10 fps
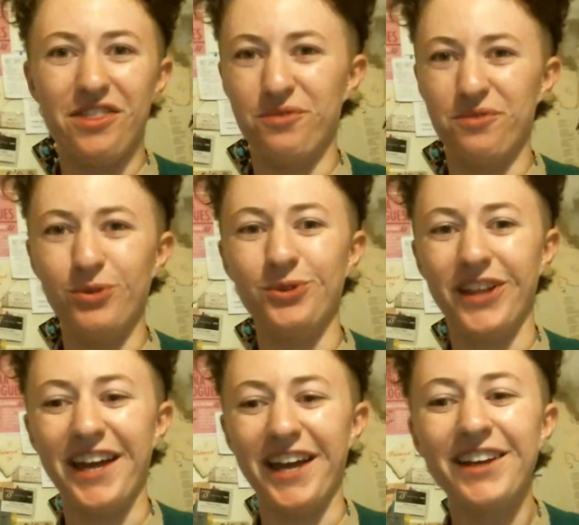in the
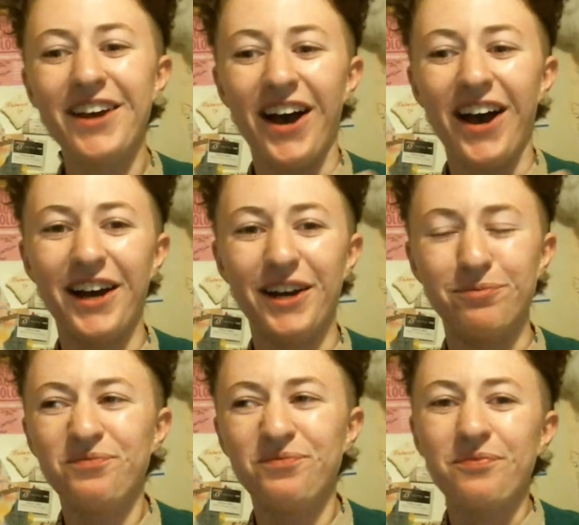moonlight.
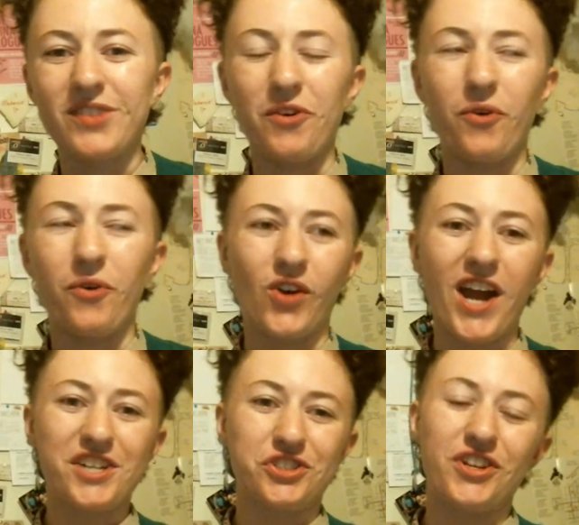We're
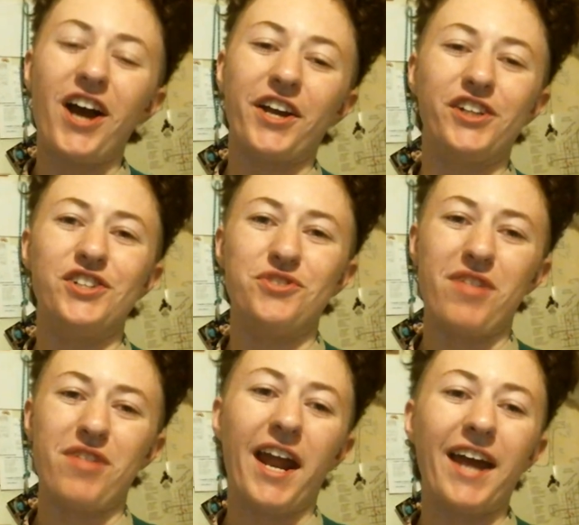actually not going to
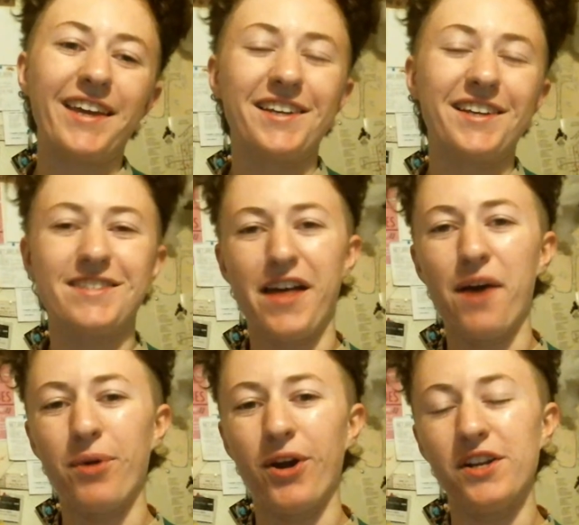do that. I can't say
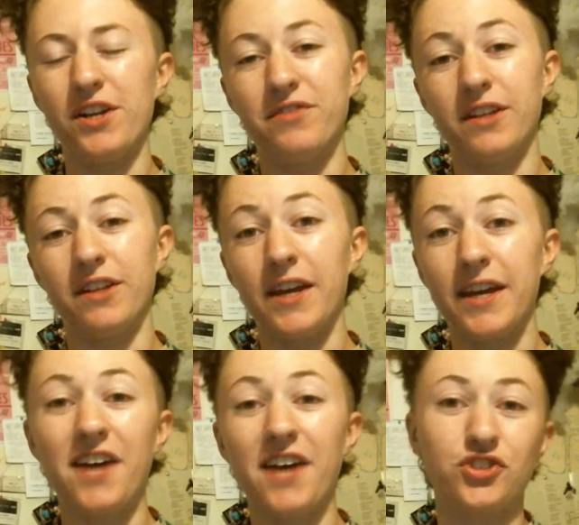that part even
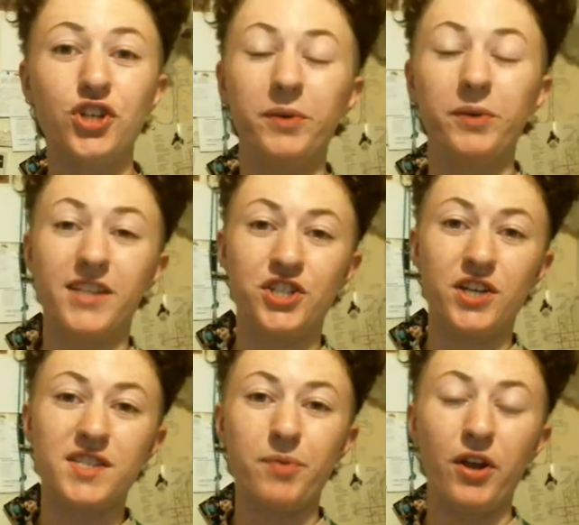like as a joke because I
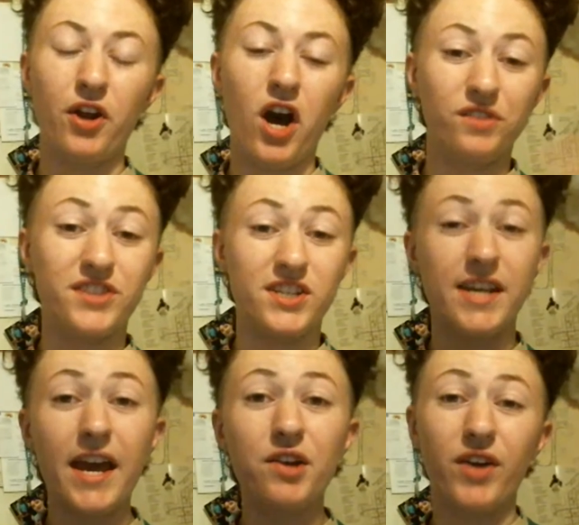just spent all of
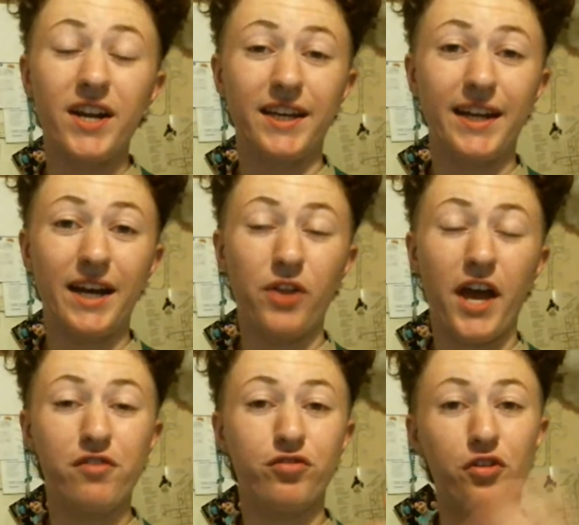today writing an
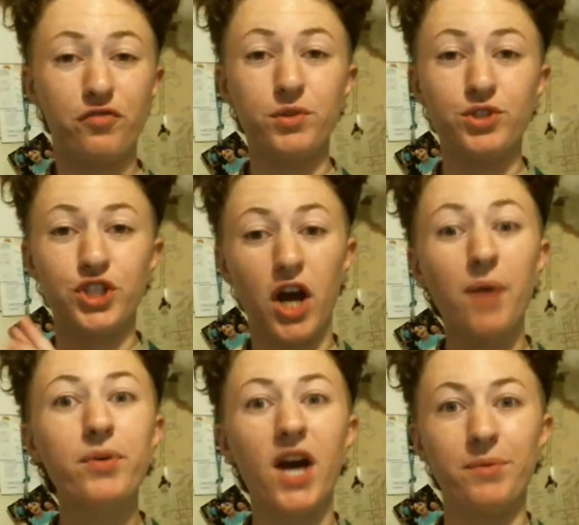outline for a
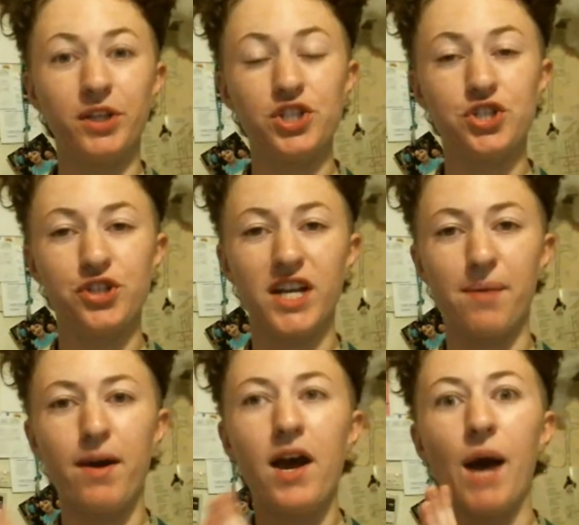future upcoming
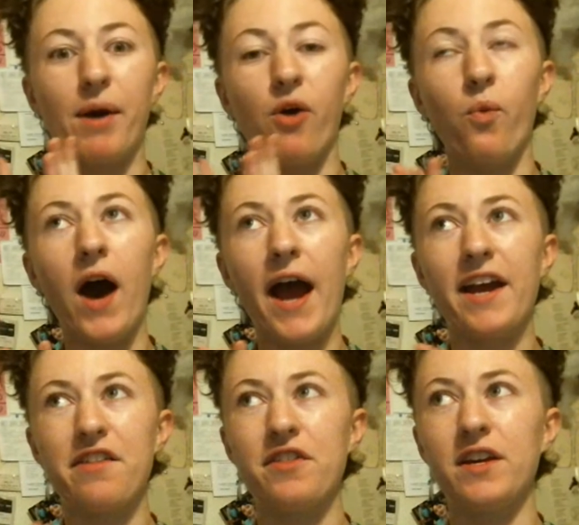stream about
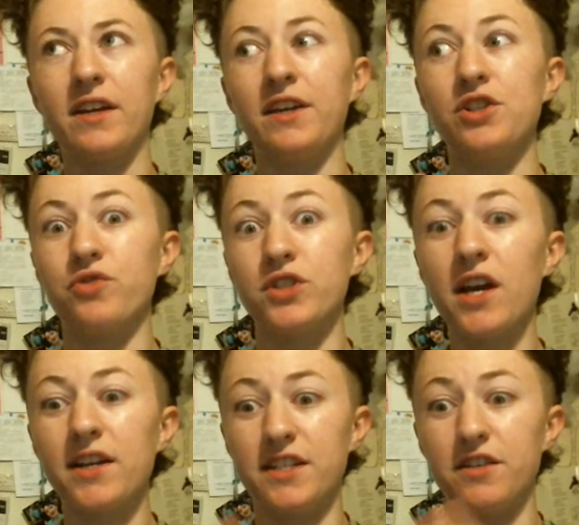why I think it is
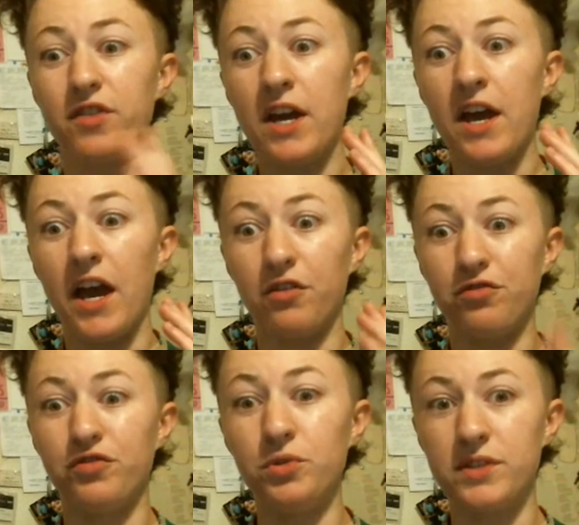reductive
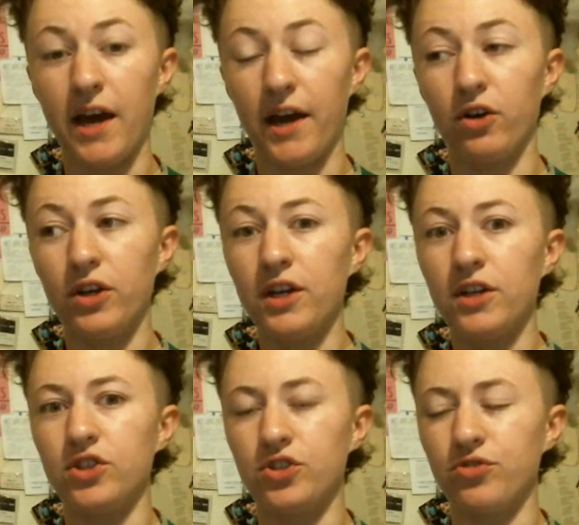and futile
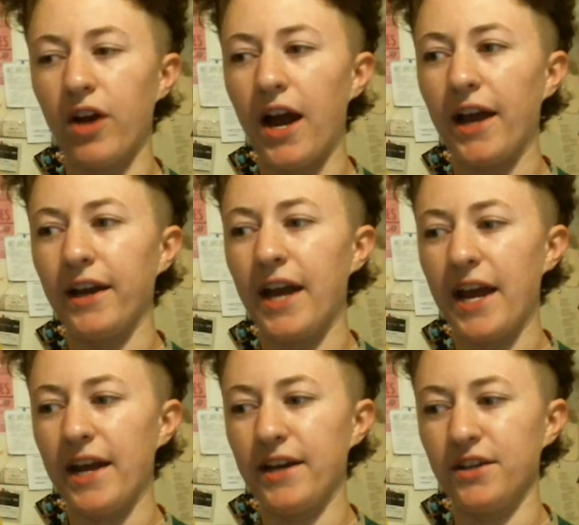to
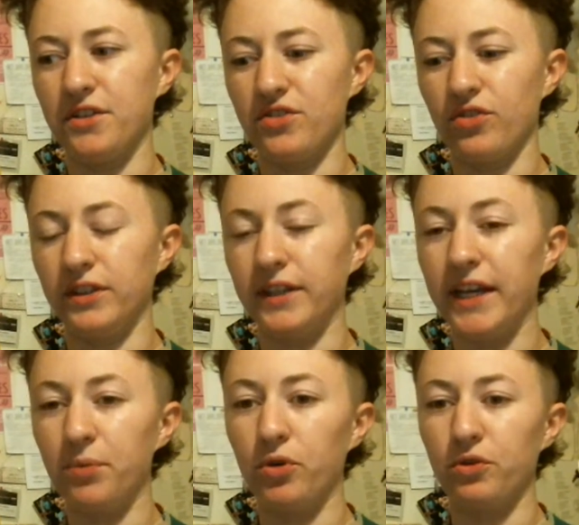try and
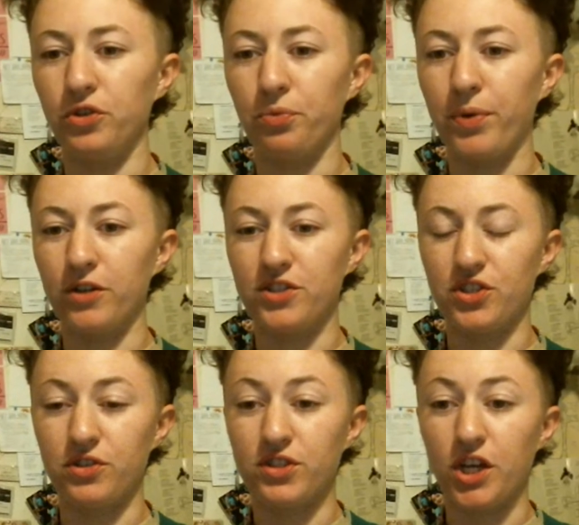label your
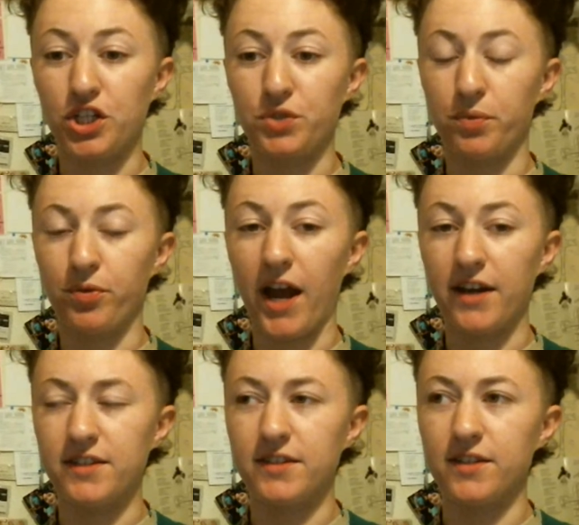personal sexual
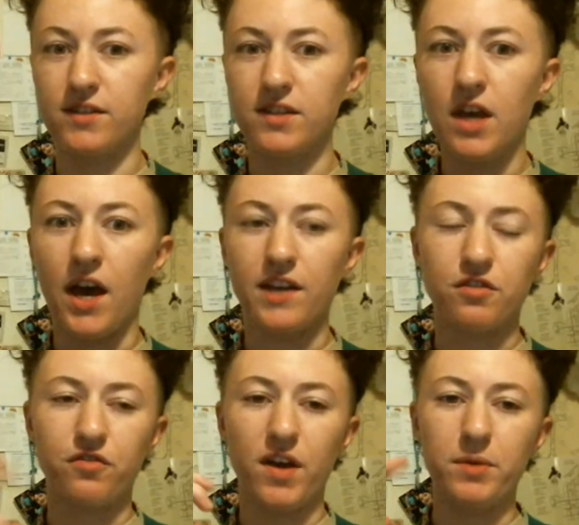practices
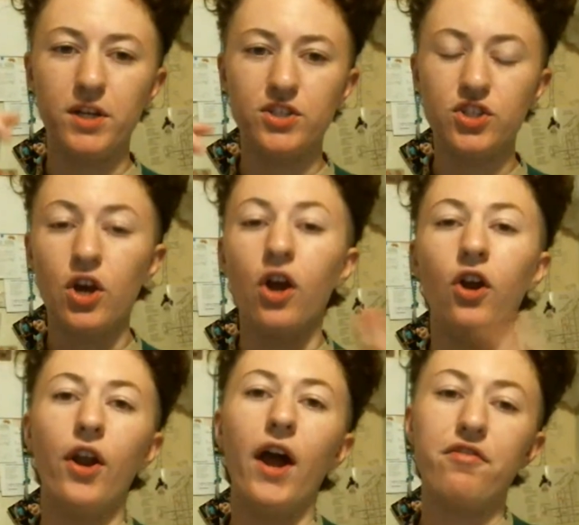as feminist
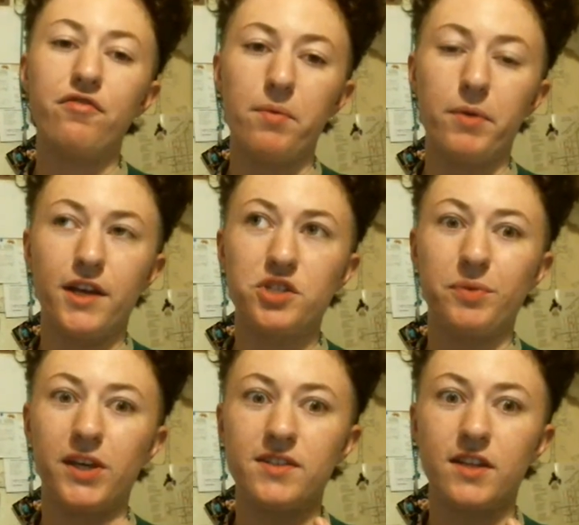or not
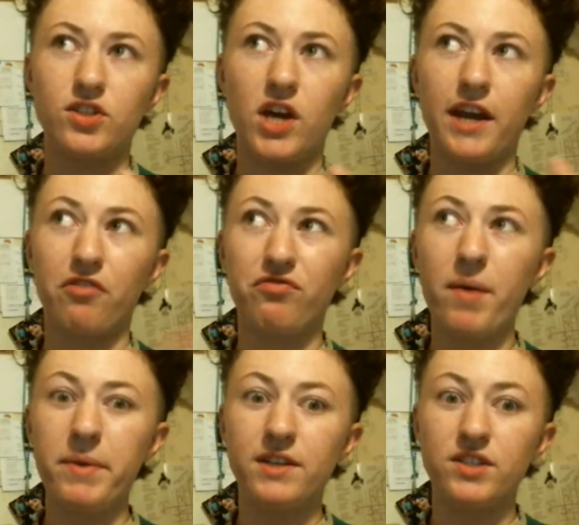feminist, because that's not
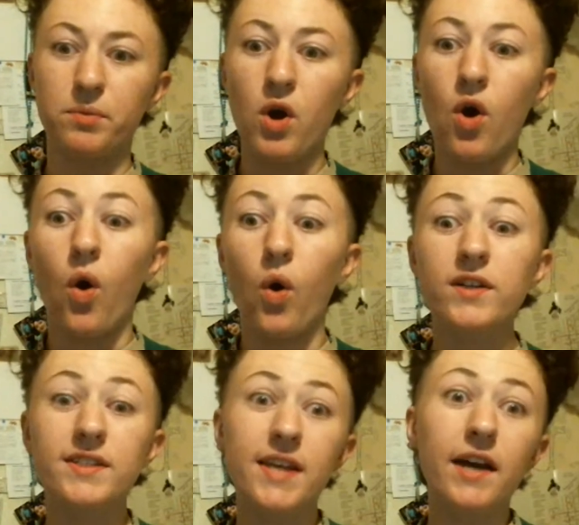how feminism
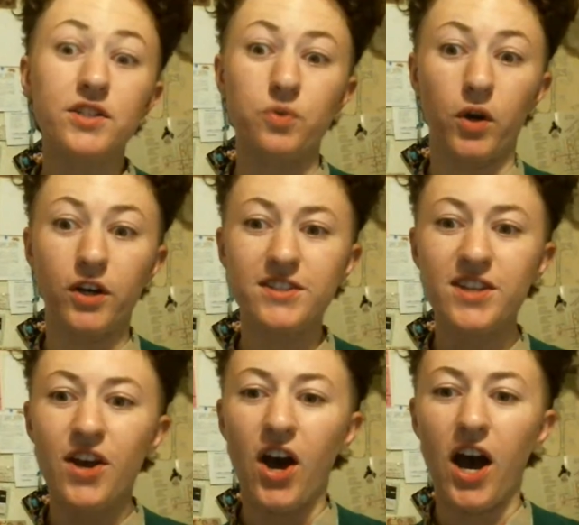or sex
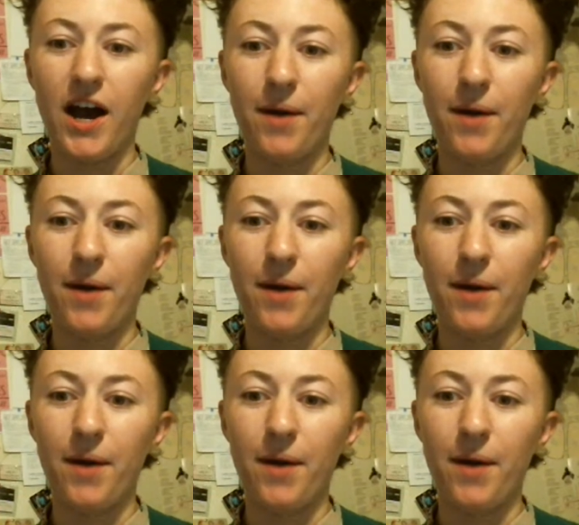works.